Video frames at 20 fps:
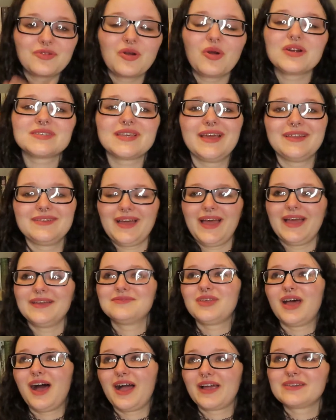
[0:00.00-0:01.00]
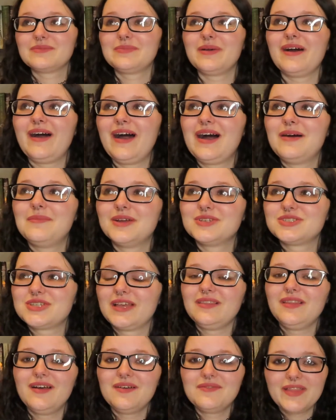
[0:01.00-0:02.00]
course, I talked about how much I
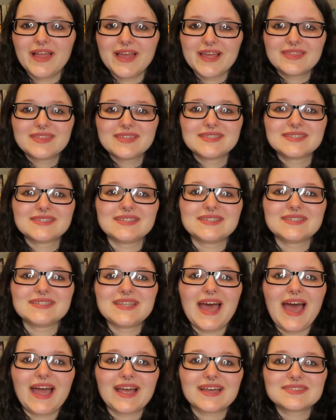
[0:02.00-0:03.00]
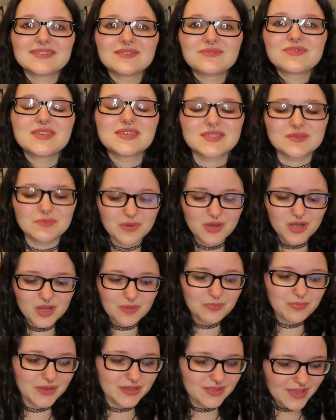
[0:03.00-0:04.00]
love, like, the syntax of this
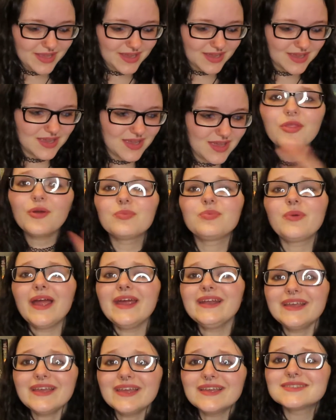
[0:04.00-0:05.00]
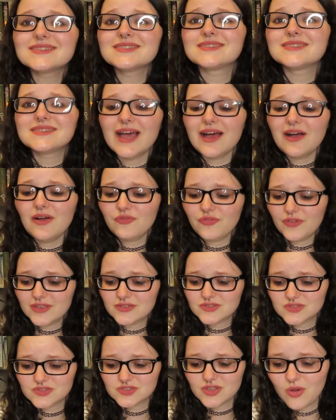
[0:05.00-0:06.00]
book, but, like, the writing itself
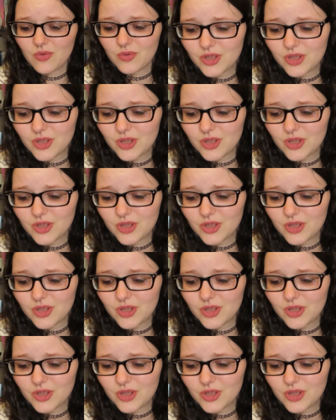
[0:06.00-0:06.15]
is so